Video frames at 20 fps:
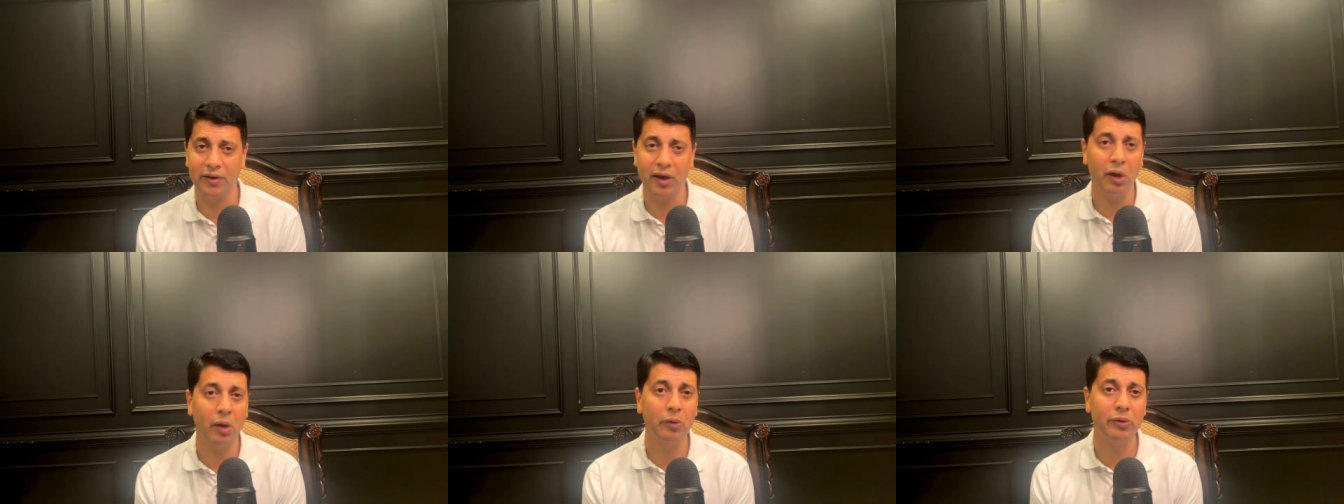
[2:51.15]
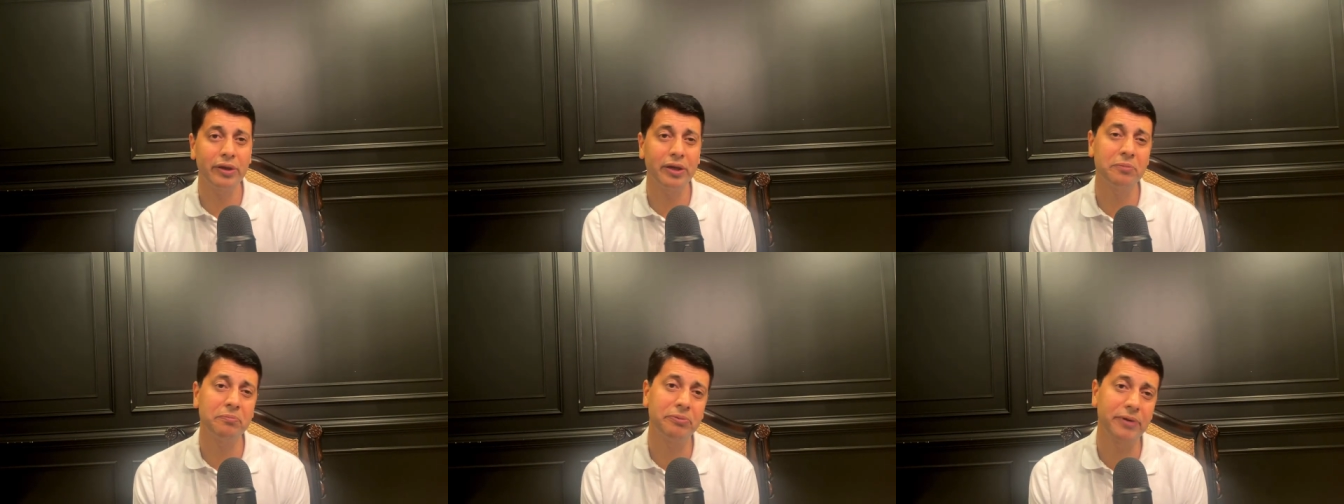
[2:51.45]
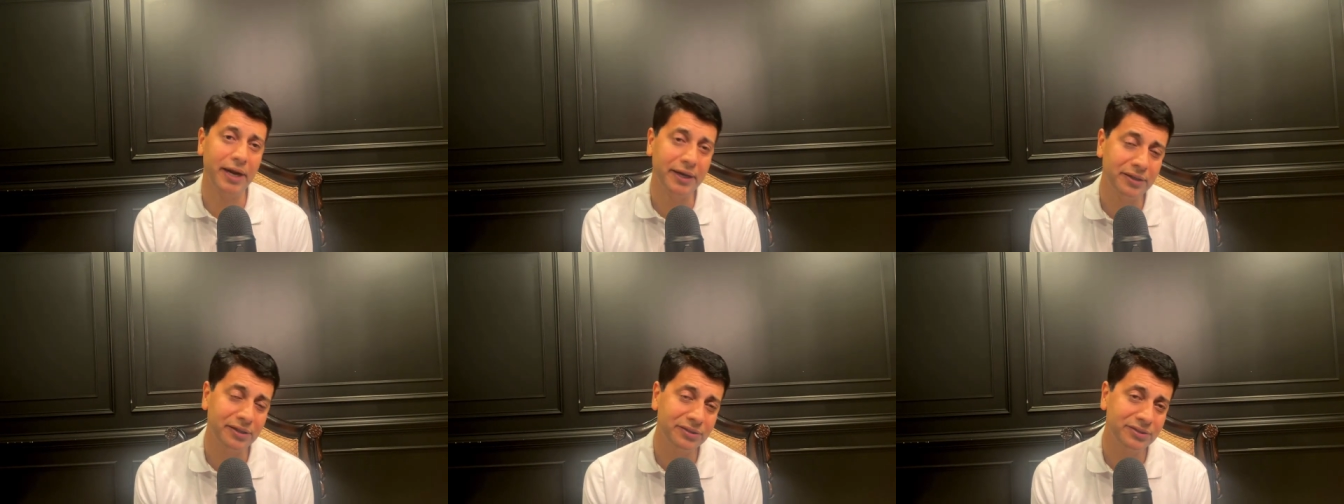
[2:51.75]
How can
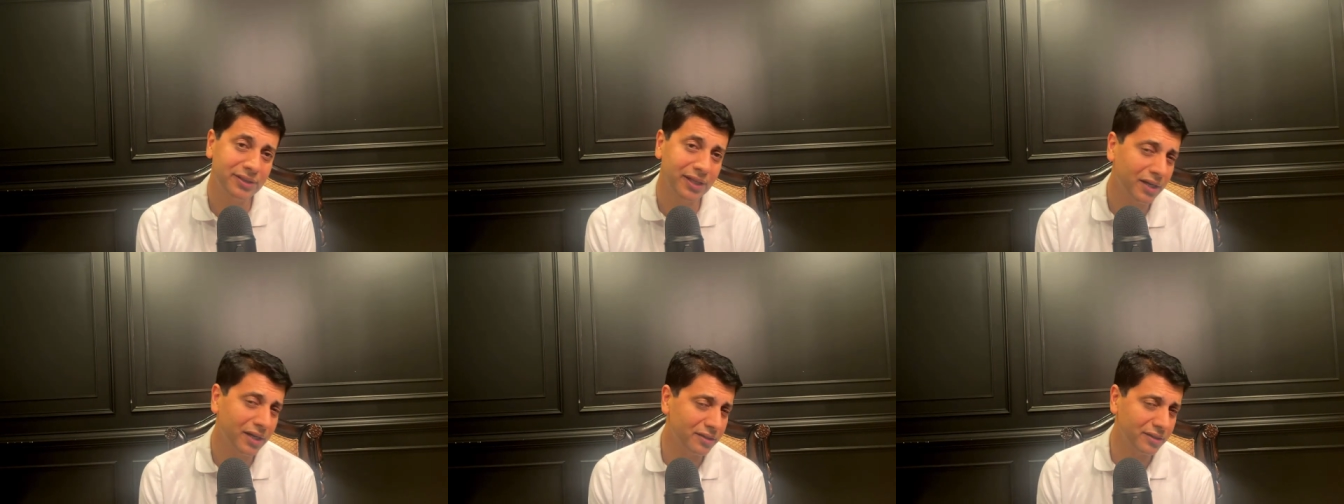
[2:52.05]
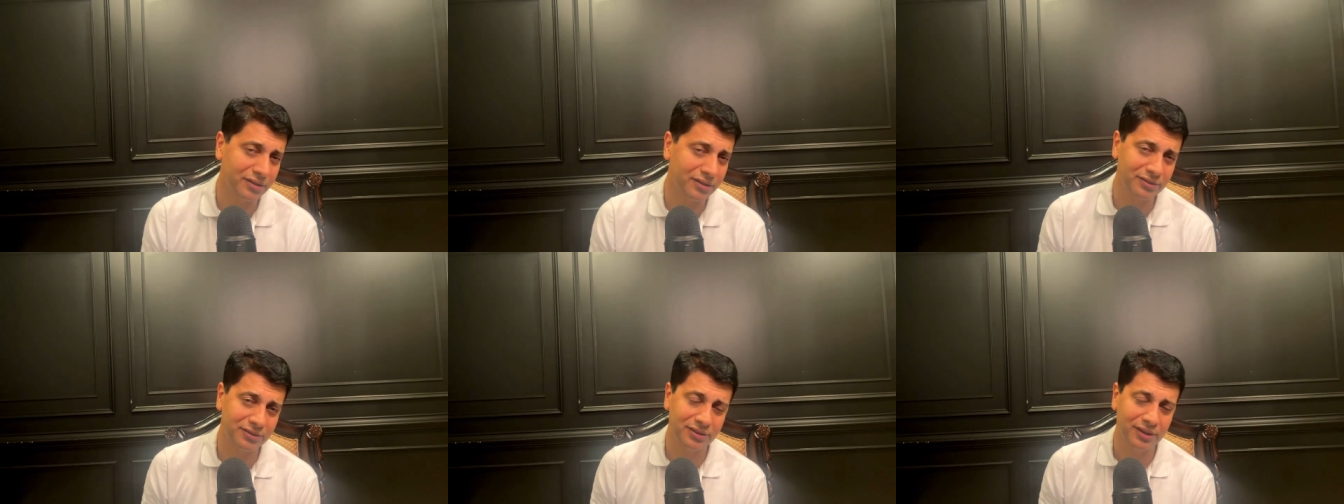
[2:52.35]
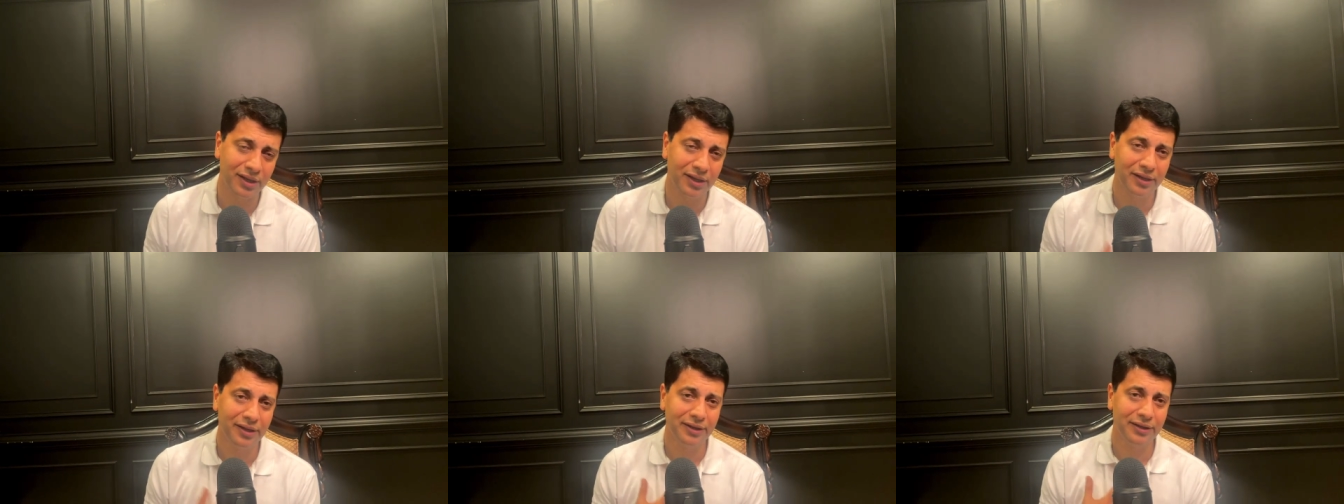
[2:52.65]
practice that is
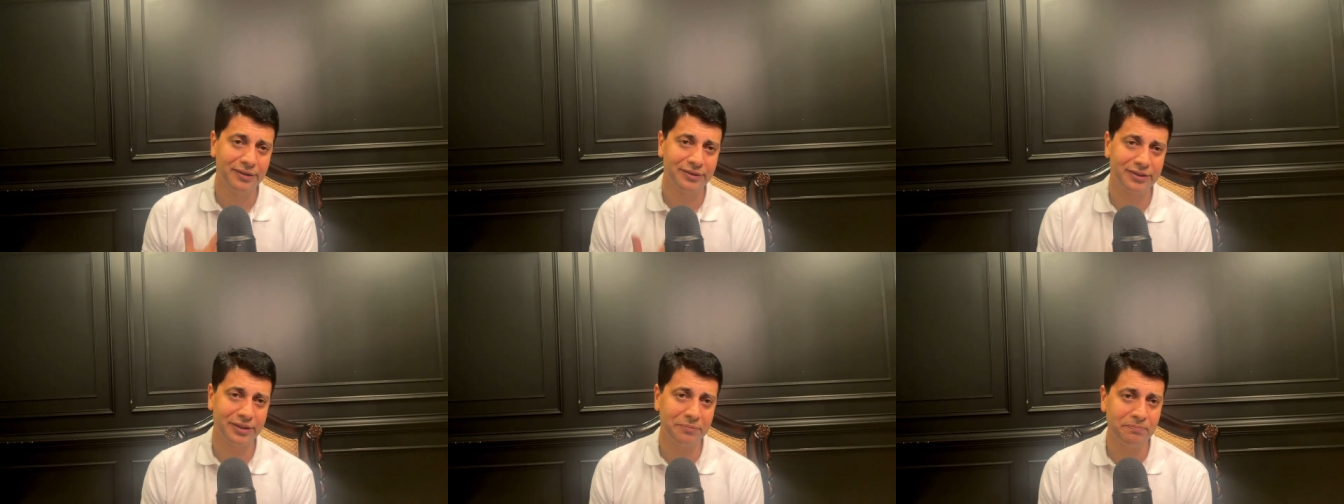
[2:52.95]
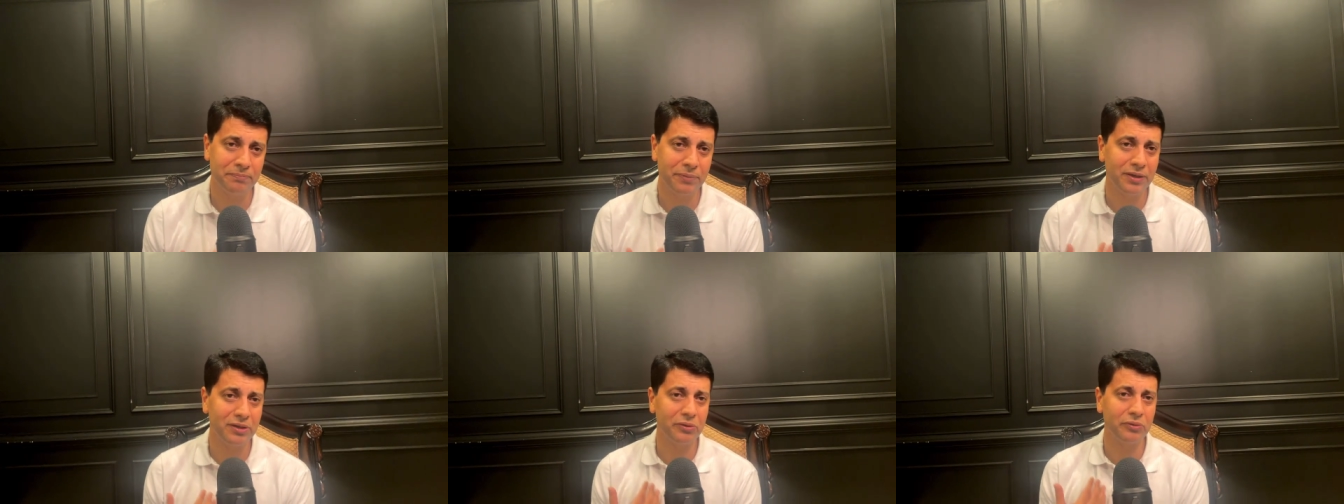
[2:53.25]
simple.